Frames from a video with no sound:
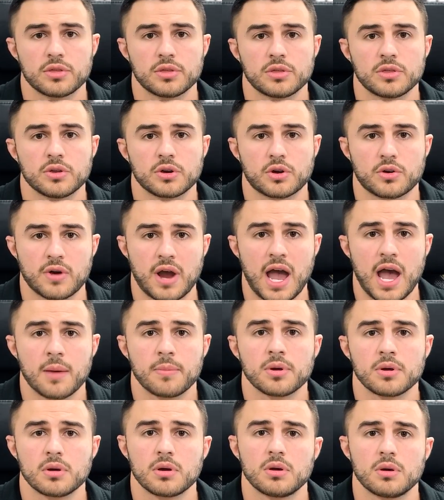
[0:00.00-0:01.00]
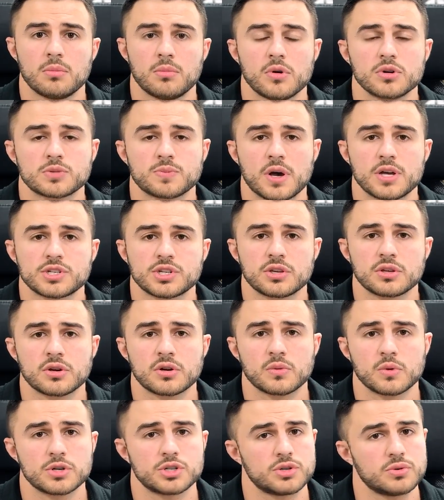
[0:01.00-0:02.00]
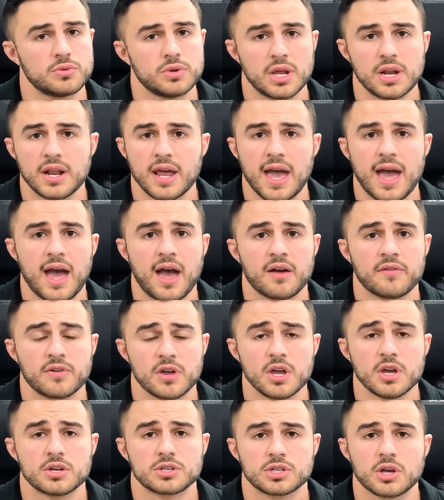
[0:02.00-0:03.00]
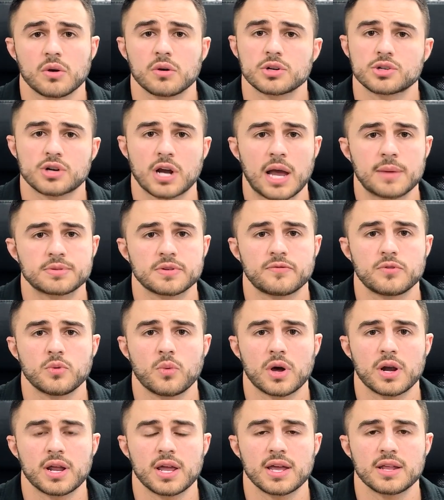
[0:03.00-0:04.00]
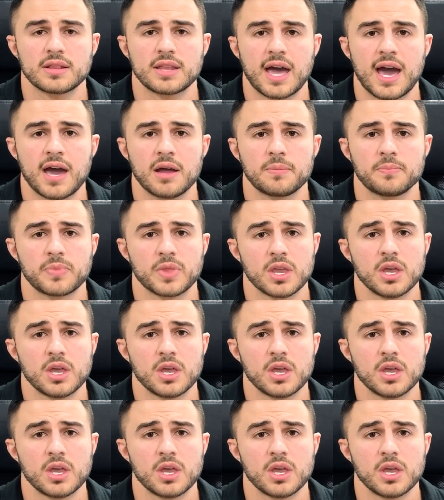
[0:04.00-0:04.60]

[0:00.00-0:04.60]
the crab most muscular, which you need to have solid traps if you want to hit that.